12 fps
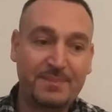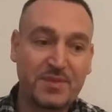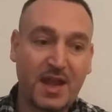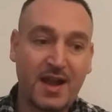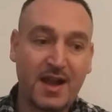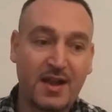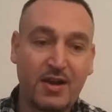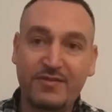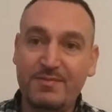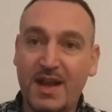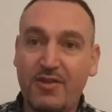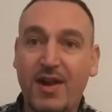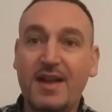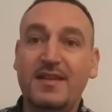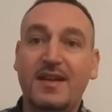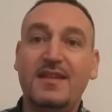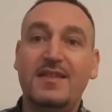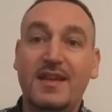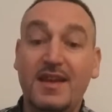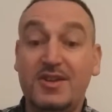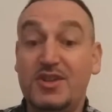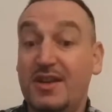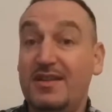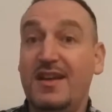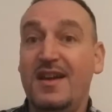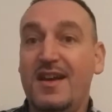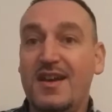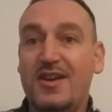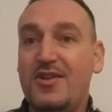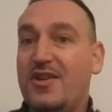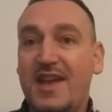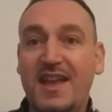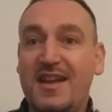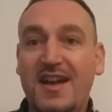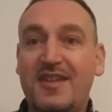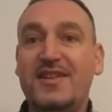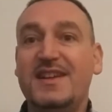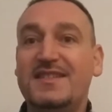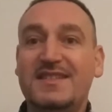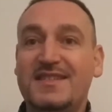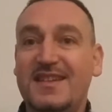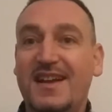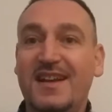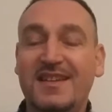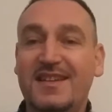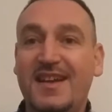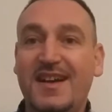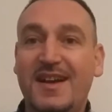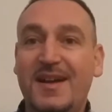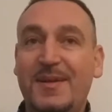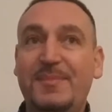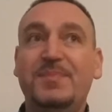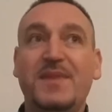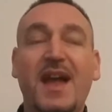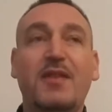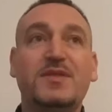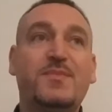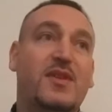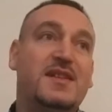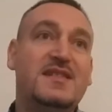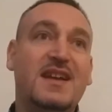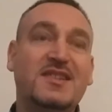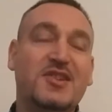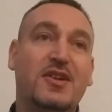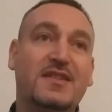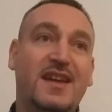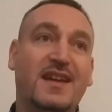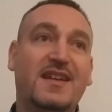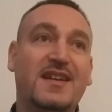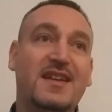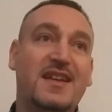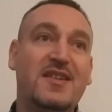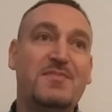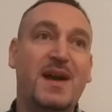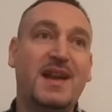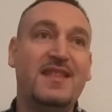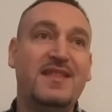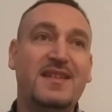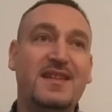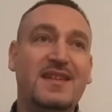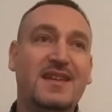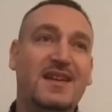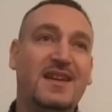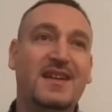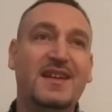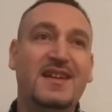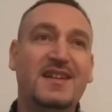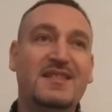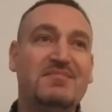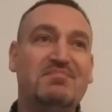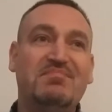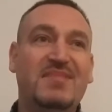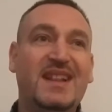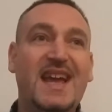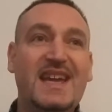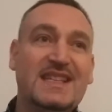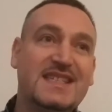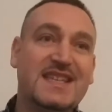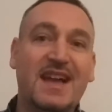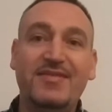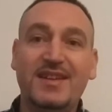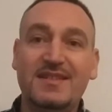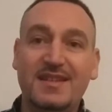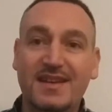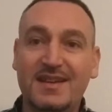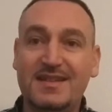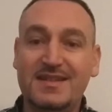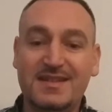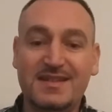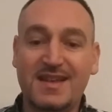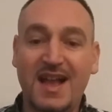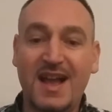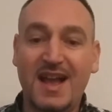are of my granddad in the kitchen cooking curries, and yeah, it was pretty exotic, you know, back in the late 70s.